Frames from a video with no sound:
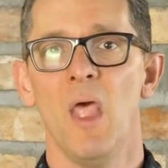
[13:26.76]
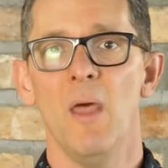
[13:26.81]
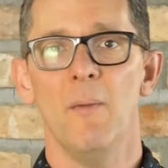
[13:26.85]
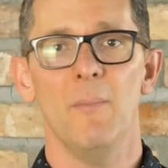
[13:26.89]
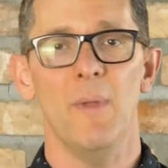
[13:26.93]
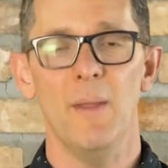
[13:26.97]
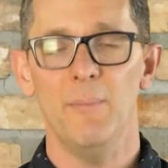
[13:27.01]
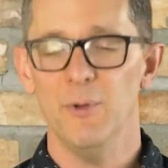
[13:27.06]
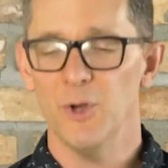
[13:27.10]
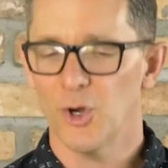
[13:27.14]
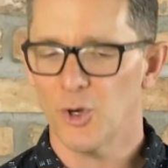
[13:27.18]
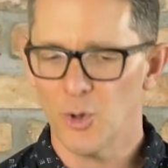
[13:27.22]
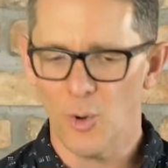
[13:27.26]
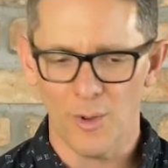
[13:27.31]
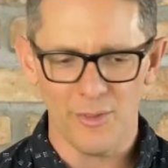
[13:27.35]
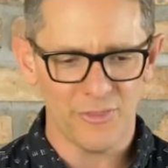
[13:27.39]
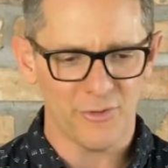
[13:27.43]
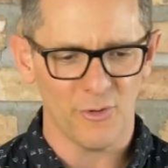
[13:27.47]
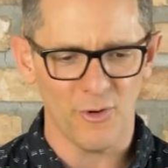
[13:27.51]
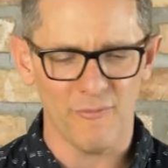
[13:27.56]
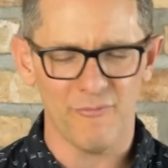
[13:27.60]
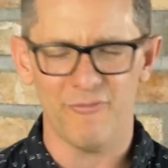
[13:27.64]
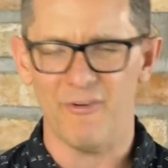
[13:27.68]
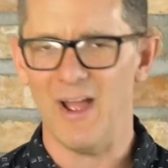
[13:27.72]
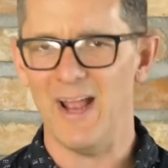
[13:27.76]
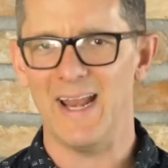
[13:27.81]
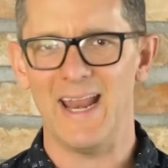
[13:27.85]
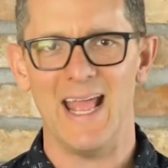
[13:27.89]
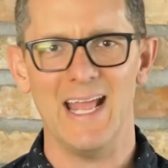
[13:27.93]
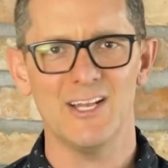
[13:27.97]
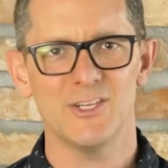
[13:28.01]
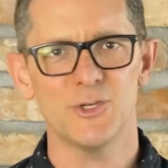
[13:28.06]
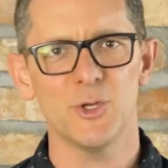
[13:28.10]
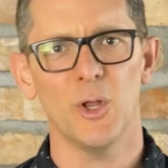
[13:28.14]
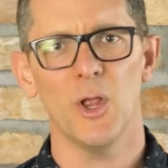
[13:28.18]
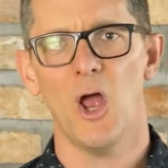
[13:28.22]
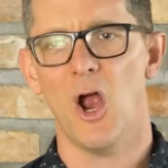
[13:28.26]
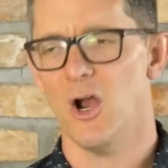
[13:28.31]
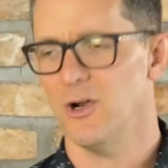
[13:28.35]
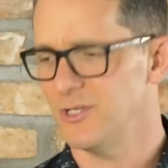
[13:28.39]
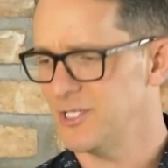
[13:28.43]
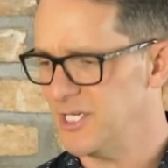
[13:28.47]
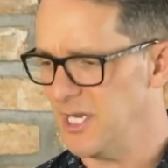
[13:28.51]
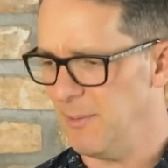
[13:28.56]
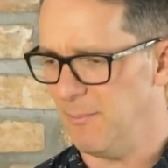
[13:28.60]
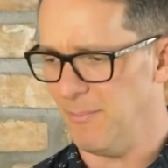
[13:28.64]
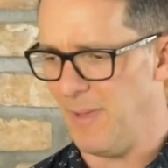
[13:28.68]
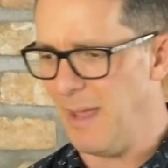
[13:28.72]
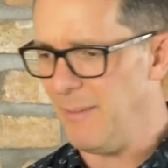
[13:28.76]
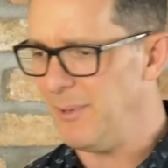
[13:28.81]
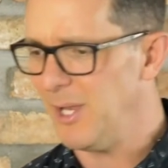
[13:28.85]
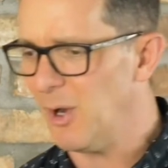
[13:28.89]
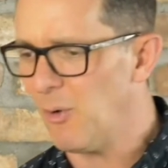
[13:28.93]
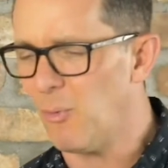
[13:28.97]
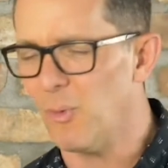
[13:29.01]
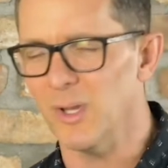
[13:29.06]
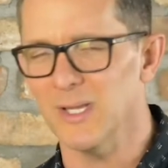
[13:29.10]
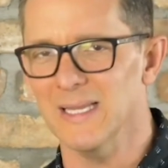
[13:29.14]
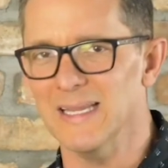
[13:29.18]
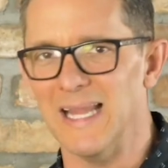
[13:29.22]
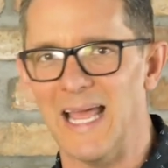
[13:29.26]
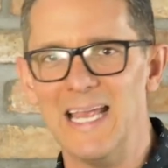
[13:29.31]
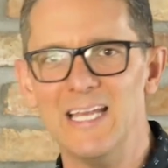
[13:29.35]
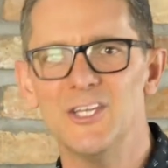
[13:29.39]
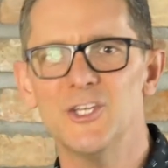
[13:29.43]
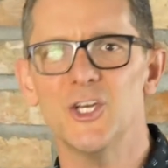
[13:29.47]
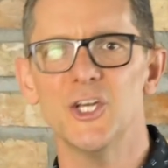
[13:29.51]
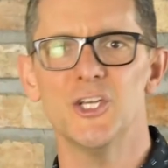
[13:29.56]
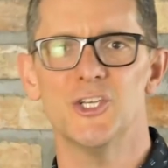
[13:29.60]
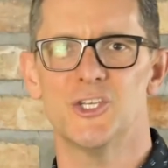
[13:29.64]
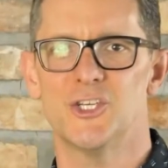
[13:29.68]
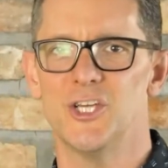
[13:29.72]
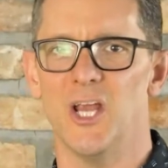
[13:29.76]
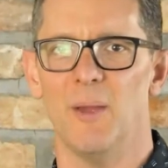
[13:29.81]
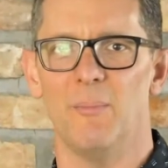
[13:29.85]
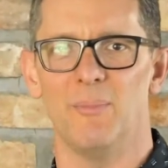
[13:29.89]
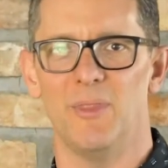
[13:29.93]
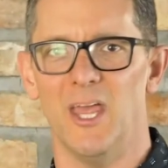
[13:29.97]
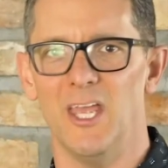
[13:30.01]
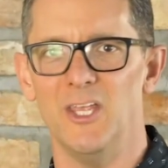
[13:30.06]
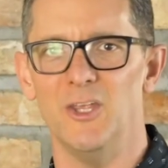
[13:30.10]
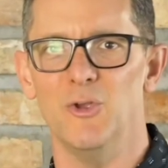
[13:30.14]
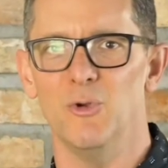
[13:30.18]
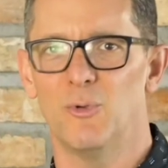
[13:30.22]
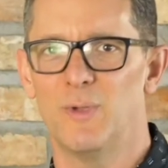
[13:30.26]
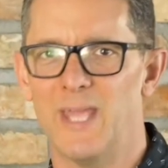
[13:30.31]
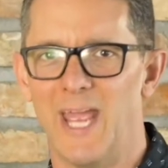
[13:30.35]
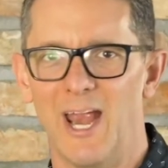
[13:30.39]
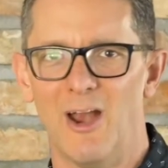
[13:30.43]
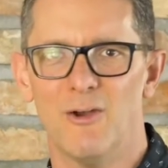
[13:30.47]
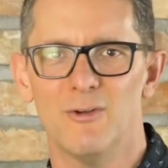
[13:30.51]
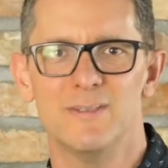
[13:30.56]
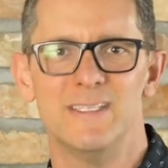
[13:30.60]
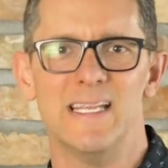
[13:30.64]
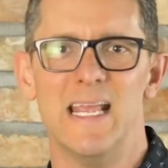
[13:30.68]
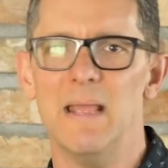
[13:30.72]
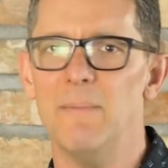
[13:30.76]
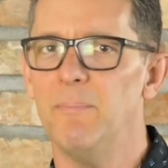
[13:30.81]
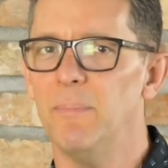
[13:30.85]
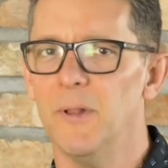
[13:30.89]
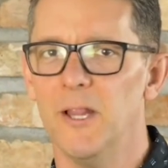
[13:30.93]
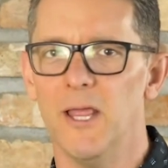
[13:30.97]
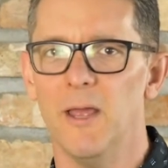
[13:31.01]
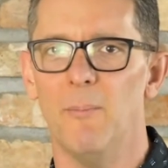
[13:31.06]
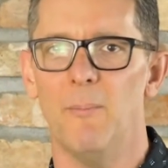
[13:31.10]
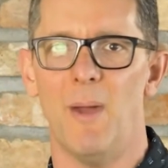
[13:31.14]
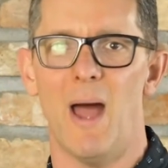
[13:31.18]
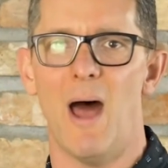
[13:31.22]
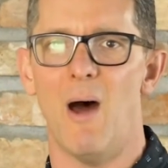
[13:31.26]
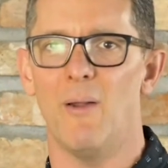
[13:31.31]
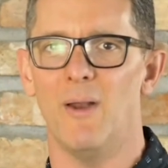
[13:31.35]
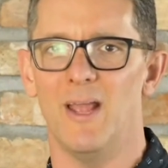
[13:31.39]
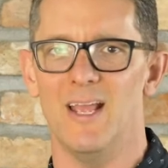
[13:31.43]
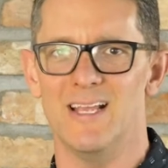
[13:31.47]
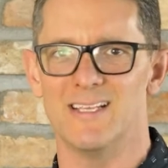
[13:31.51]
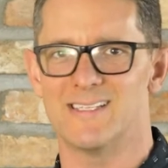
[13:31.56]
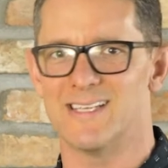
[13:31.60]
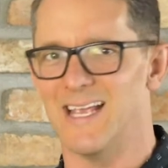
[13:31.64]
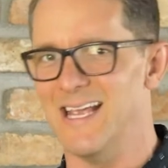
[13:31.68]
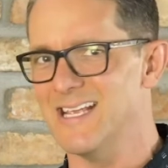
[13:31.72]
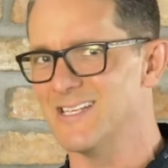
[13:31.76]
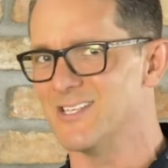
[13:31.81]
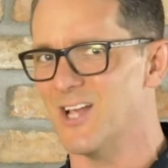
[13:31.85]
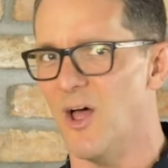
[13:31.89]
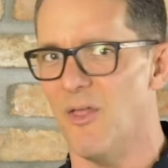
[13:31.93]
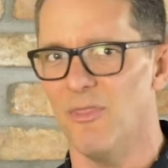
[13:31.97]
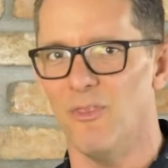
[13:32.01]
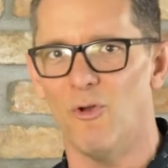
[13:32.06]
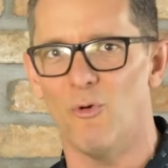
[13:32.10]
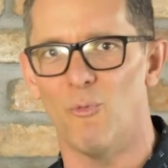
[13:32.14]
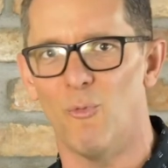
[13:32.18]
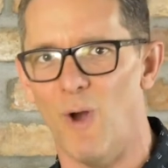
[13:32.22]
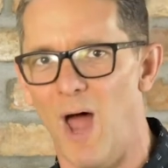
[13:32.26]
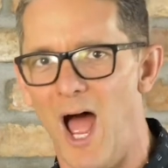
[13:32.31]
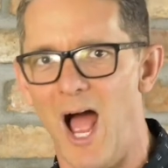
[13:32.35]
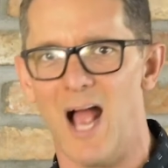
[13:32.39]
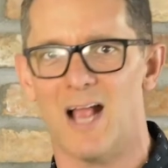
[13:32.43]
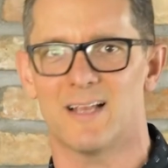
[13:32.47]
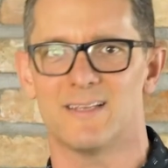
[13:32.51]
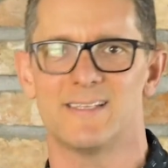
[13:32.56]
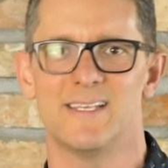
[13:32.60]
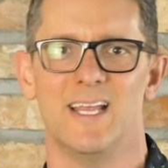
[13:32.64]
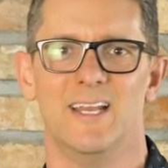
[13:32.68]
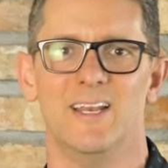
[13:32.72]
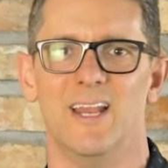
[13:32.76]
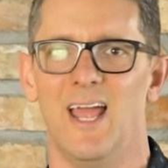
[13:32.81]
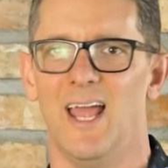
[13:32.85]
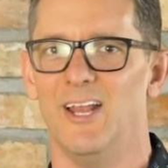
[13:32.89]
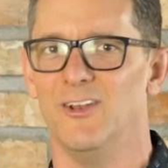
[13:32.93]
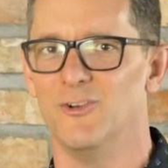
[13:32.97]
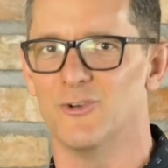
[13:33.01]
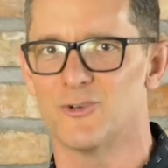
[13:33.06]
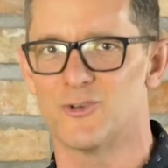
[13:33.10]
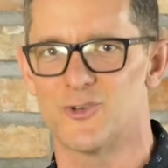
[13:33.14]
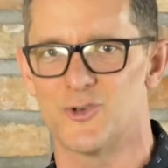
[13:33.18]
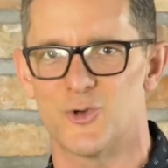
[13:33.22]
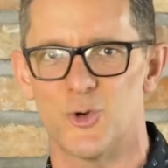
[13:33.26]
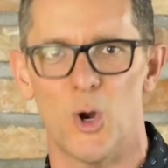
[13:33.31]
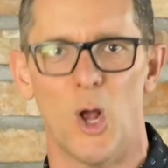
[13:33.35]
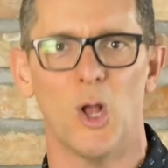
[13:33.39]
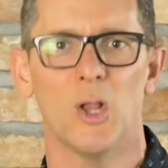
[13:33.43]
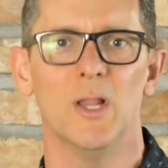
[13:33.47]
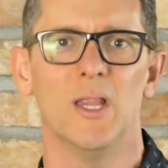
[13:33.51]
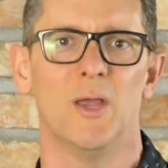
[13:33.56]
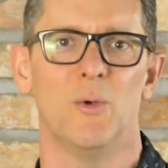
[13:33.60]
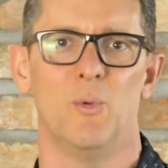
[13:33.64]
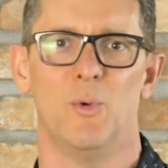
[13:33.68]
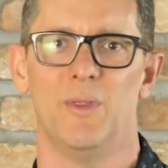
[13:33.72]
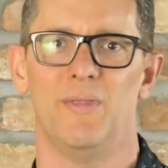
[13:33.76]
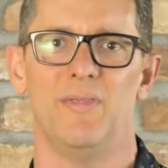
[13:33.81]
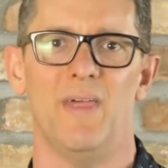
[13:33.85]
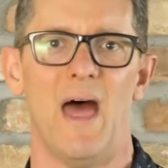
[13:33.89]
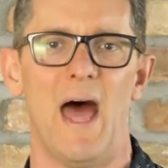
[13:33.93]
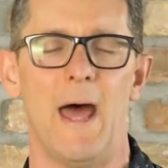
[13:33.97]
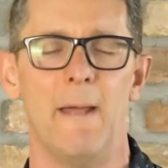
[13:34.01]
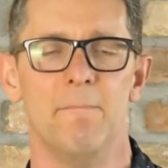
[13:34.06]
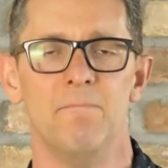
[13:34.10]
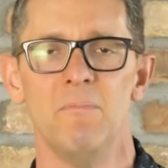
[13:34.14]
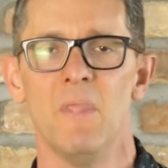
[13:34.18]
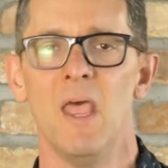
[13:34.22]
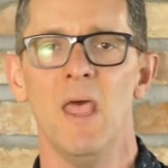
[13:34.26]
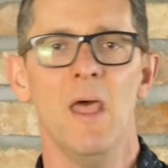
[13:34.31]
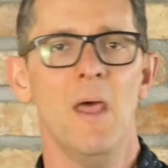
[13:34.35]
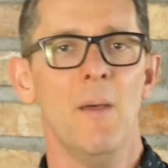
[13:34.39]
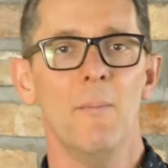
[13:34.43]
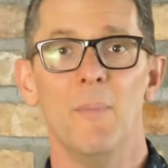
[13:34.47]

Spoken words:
Maybe you're going through a financial hardship. Maybe a relationship that you care deeply about is on the rocks and you're struggling with that.